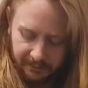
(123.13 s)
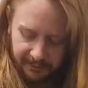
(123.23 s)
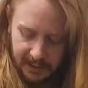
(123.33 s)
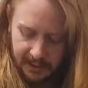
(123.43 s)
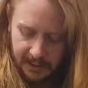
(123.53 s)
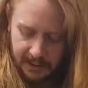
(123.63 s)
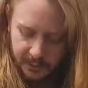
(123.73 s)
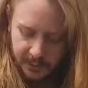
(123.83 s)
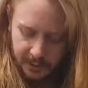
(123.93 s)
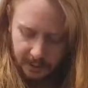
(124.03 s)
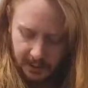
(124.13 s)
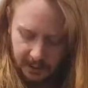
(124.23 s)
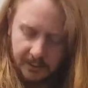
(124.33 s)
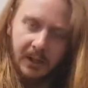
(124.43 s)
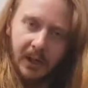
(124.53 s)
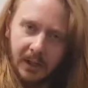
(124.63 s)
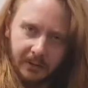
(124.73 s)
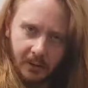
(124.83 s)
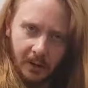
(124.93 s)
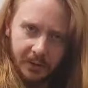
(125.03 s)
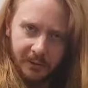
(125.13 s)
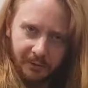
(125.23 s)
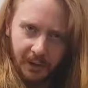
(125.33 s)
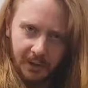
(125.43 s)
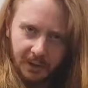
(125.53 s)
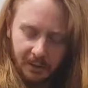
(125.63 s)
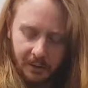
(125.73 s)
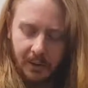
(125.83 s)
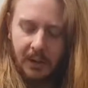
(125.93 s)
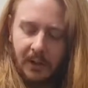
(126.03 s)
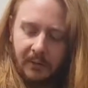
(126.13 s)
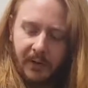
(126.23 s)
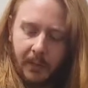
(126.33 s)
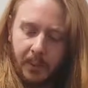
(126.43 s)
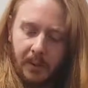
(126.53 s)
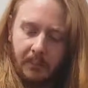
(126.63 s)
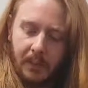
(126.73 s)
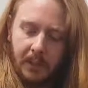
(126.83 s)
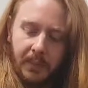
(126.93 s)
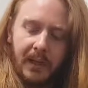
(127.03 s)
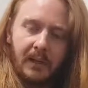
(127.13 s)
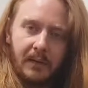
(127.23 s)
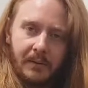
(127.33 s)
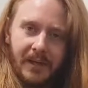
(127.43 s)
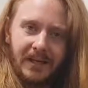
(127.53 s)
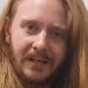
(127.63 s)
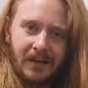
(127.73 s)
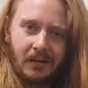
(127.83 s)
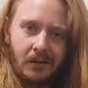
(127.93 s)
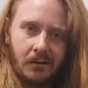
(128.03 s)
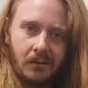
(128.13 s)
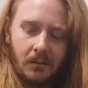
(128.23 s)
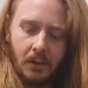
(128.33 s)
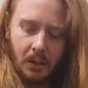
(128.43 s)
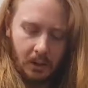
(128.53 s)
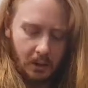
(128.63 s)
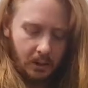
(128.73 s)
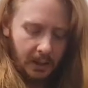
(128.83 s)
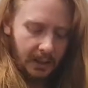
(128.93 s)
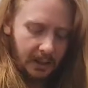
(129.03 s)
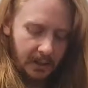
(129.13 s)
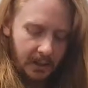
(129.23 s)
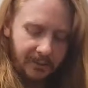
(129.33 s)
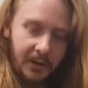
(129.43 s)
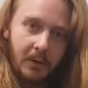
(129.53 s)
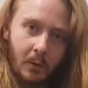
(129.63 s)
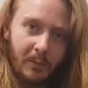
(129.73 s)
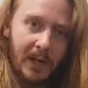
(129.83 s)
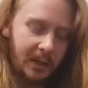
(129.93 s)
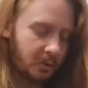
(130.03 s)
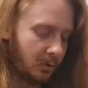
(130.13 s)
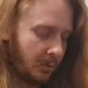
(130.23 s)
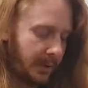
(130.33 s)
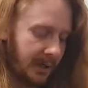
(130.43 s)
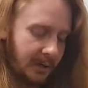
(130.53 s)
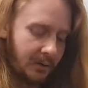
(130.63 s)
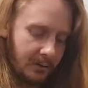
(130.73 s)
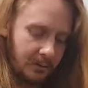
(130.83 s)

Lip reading: flat against the strings, loads of friction. If I point my pick at this angle, if I do it with my actual pick,